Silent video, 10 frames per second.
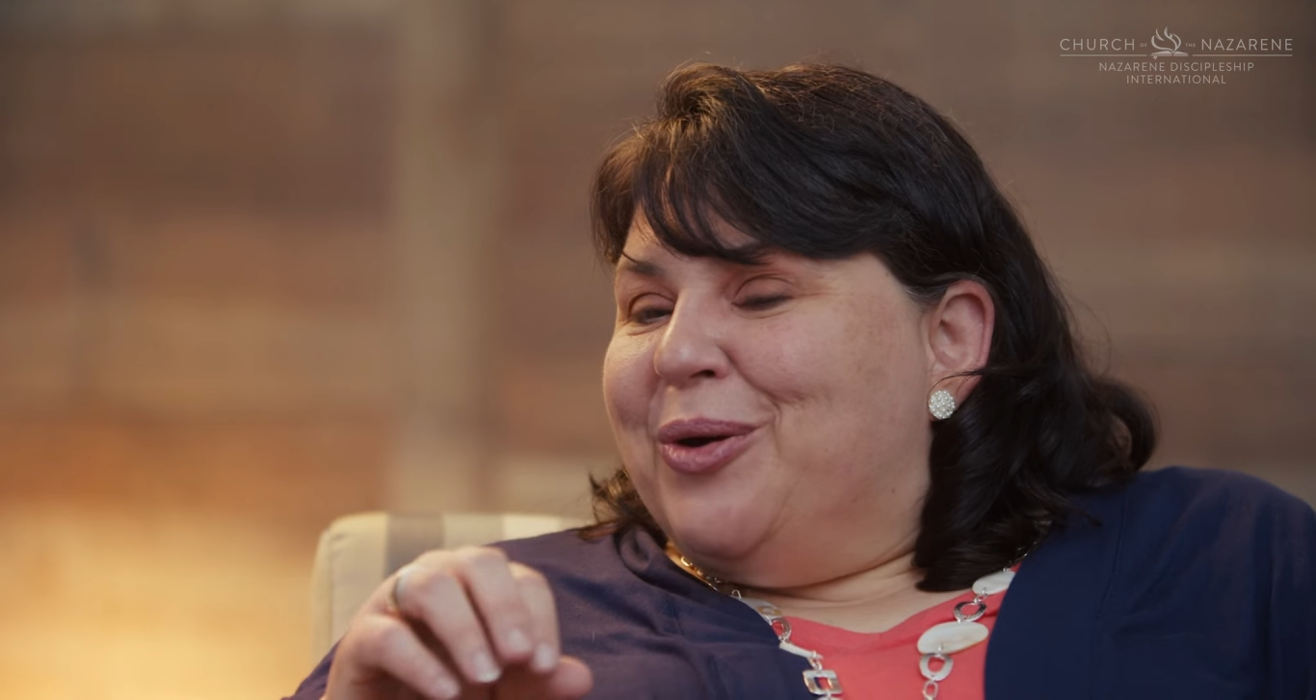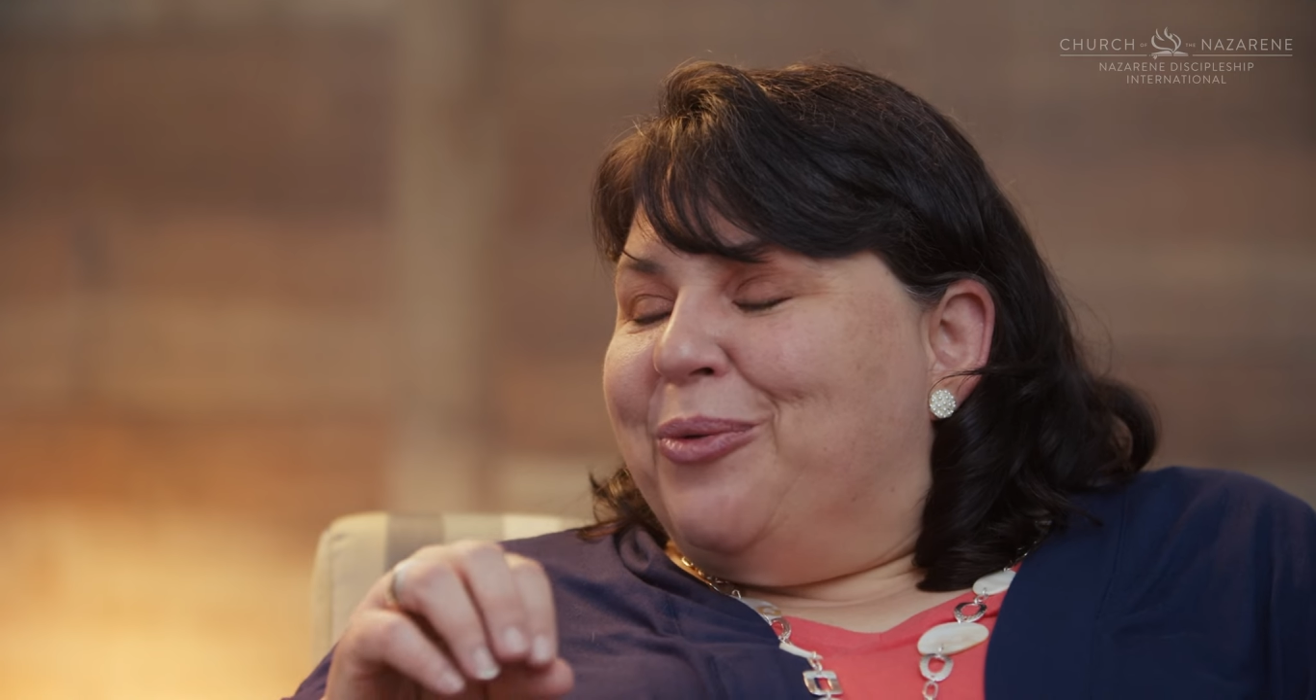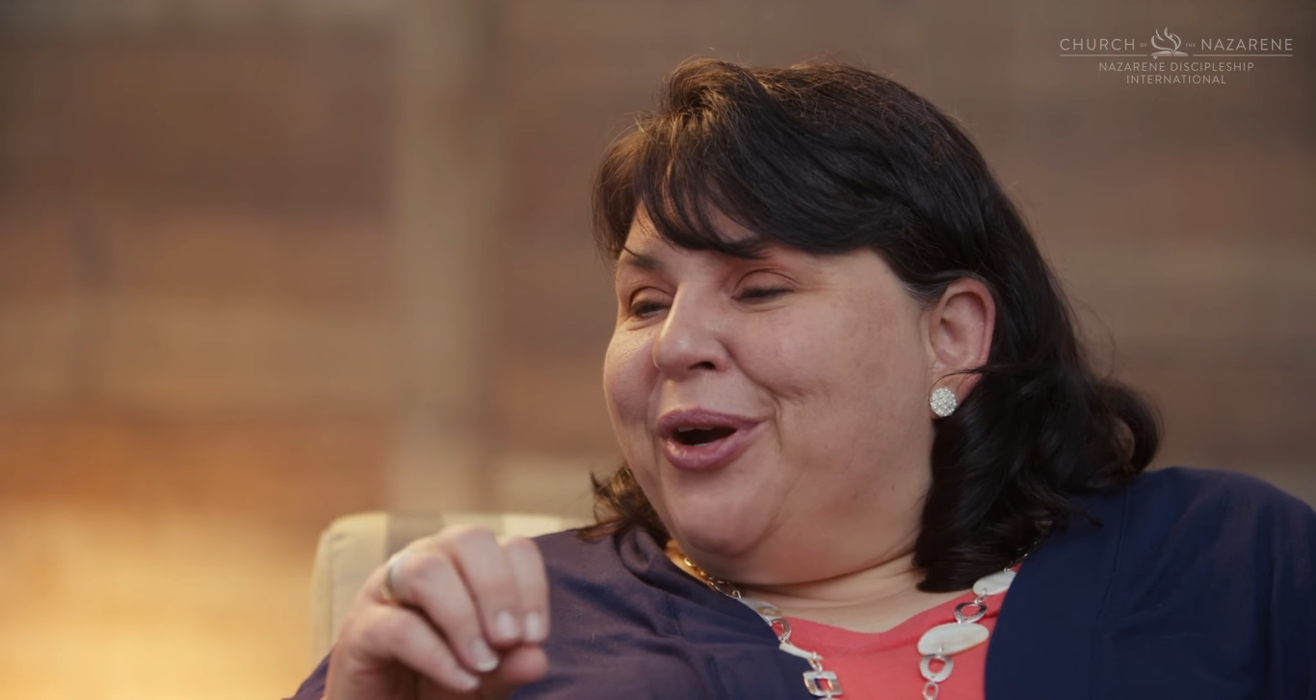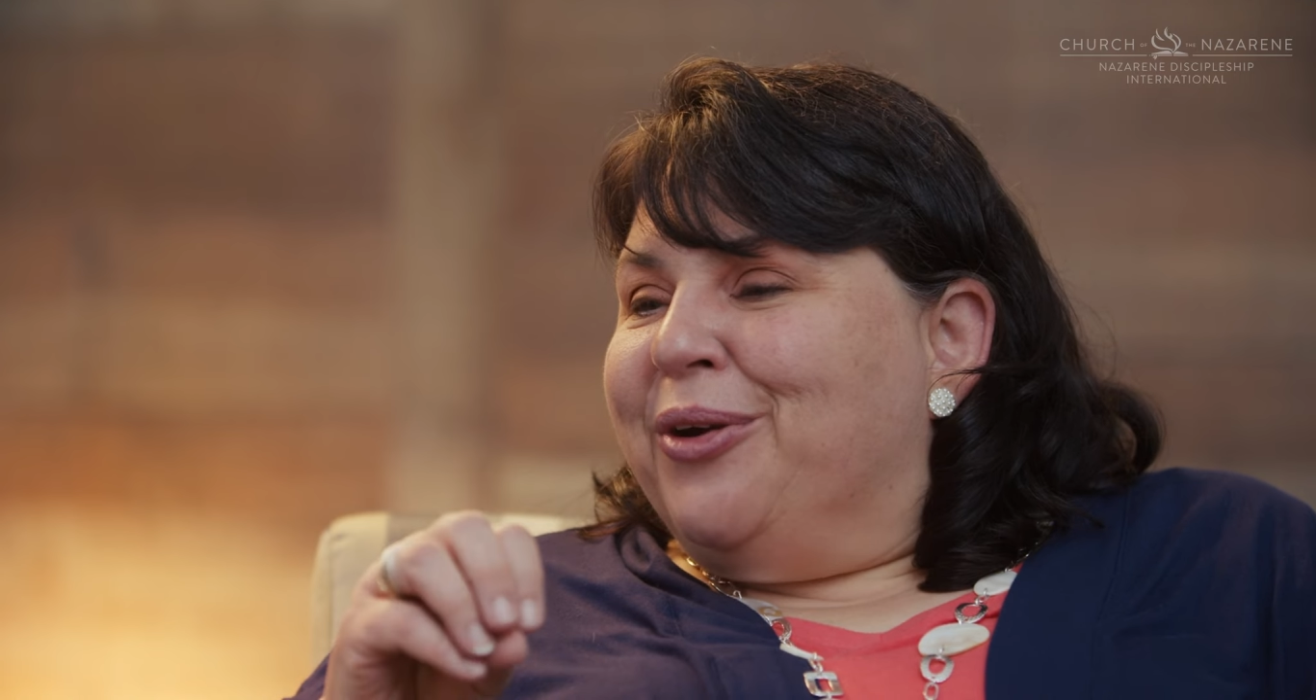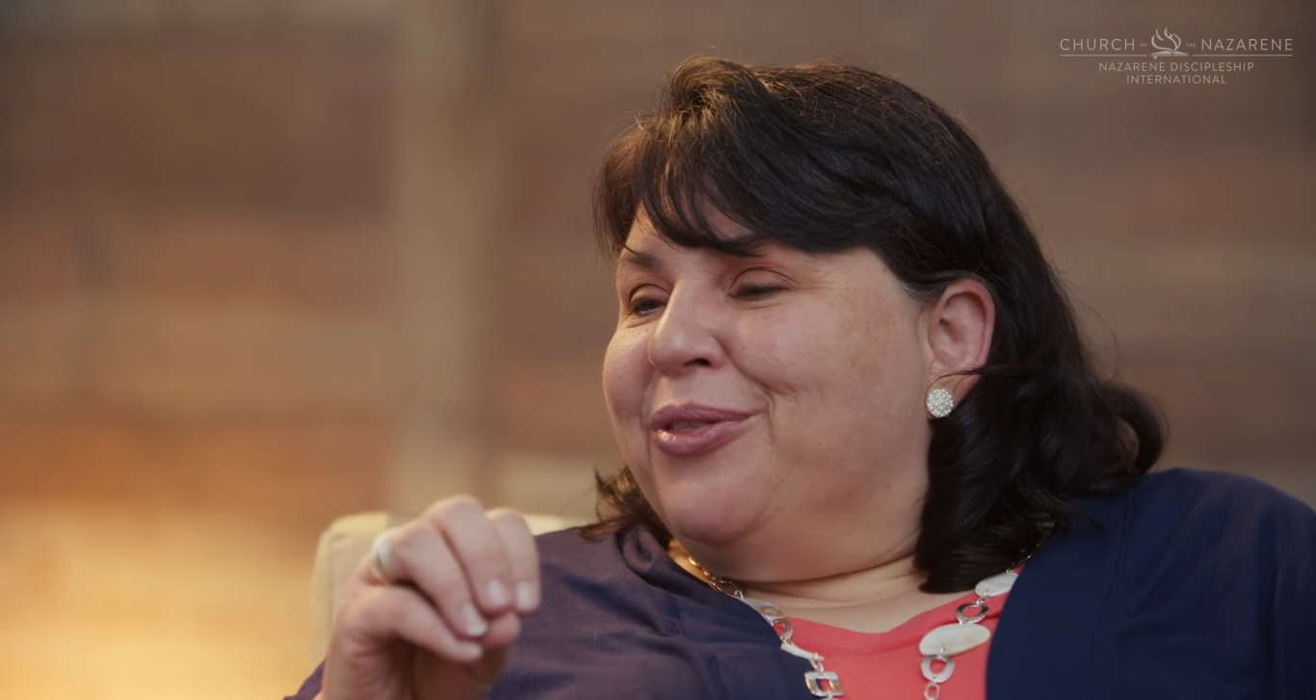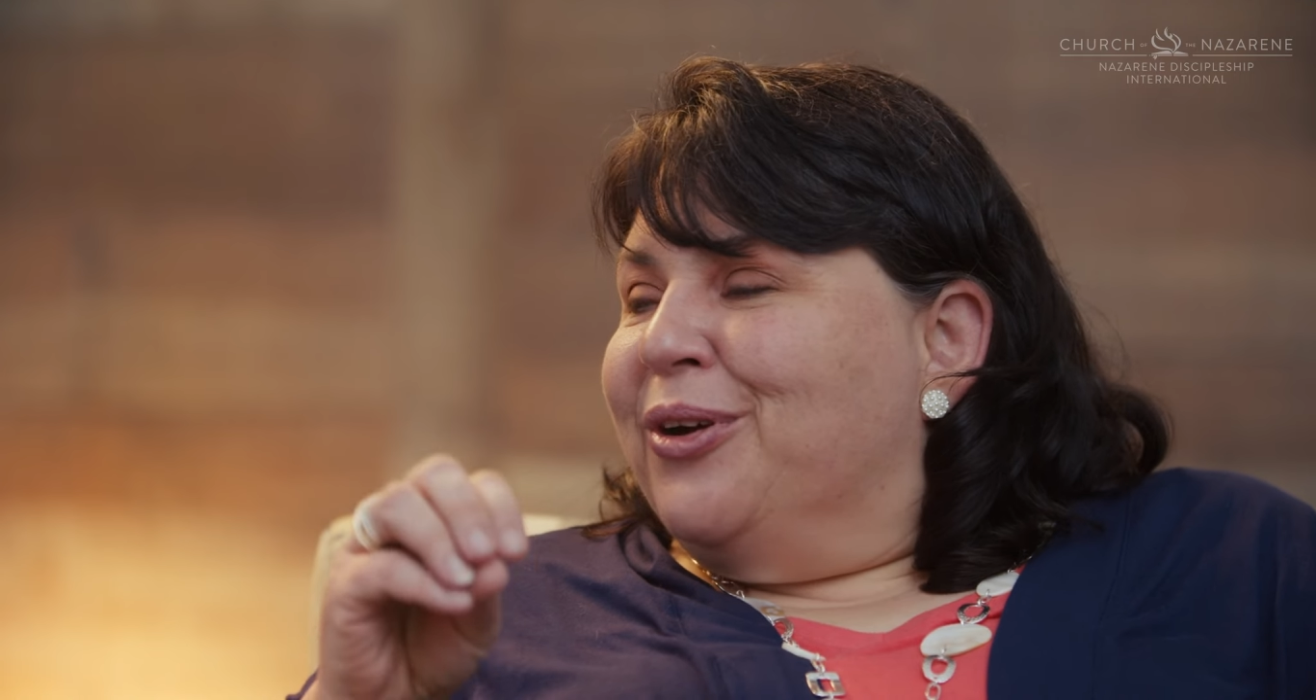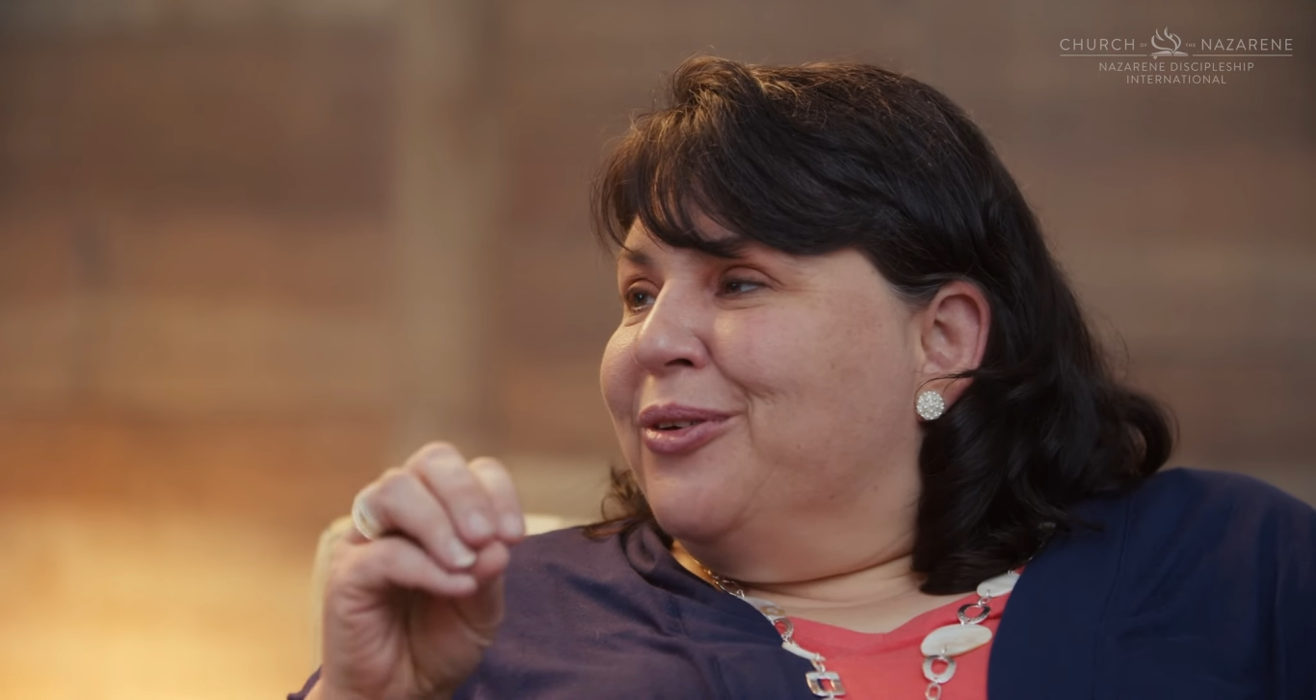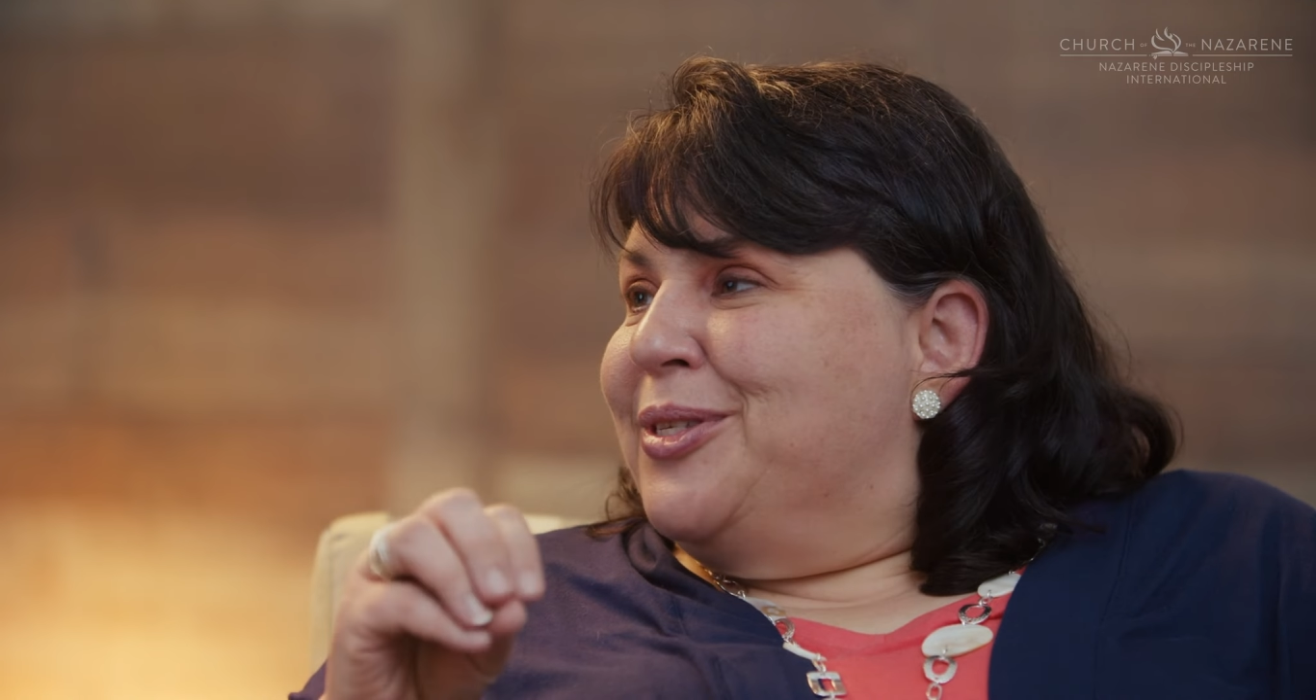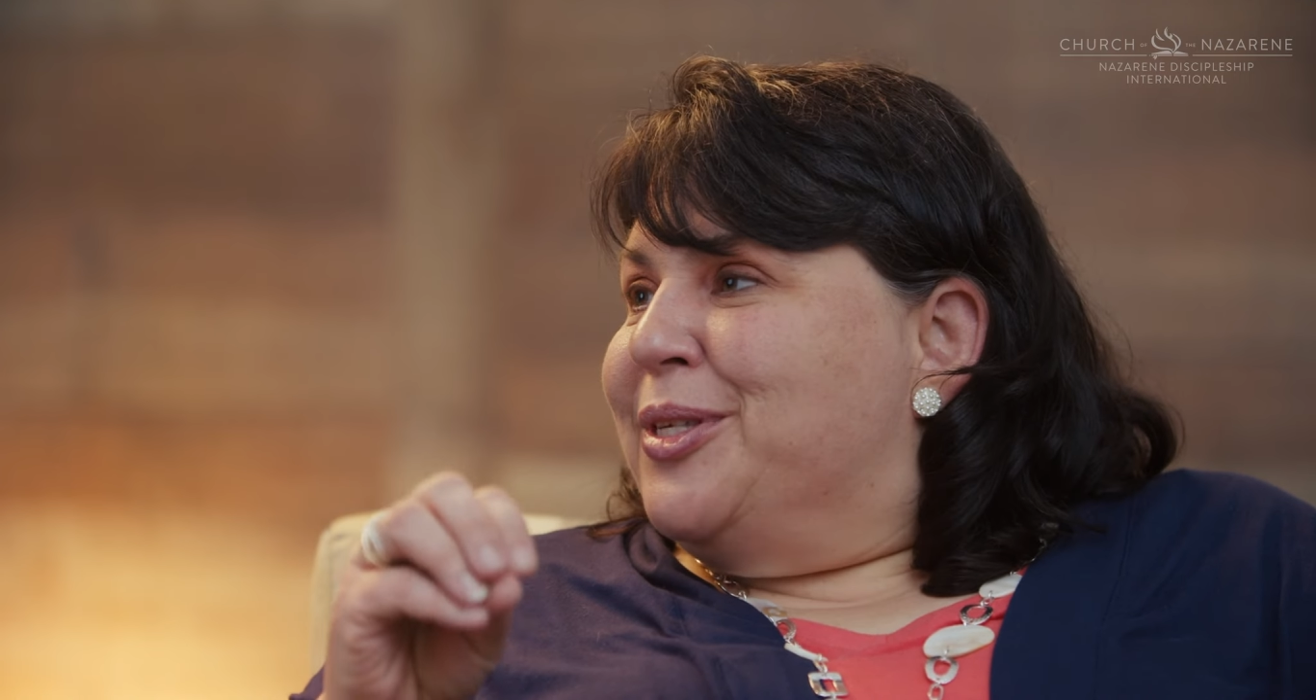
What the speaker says: where there's